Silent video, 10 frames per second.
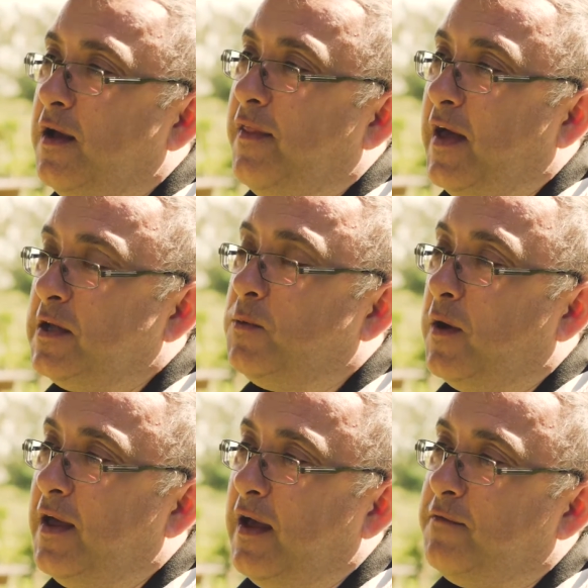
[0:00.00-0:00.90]
and that's
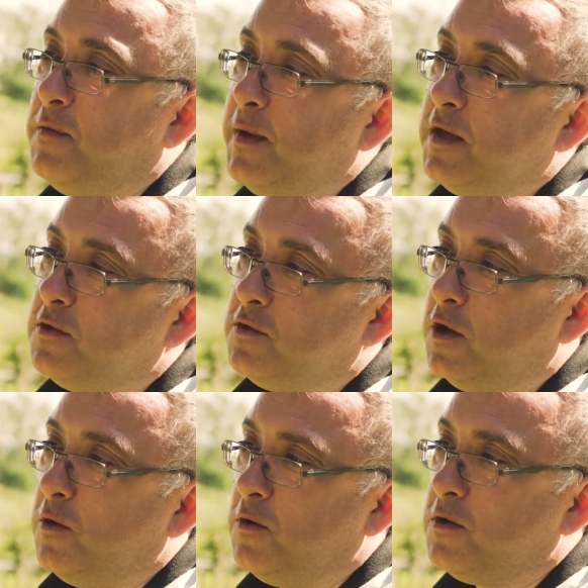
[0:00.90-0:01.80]
why they have to be
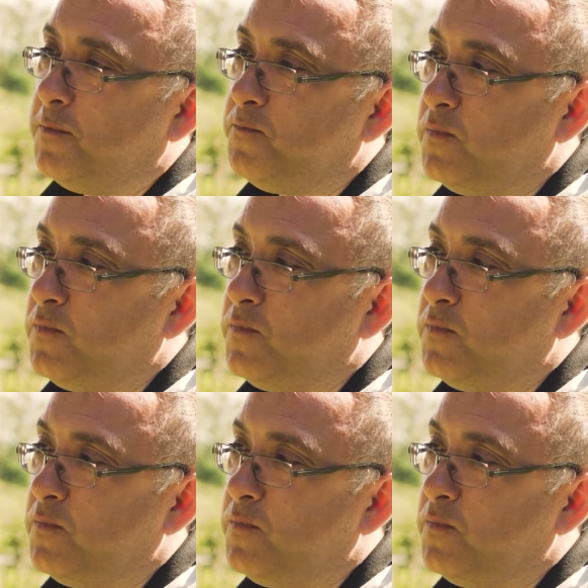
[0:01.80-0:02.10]
controlled.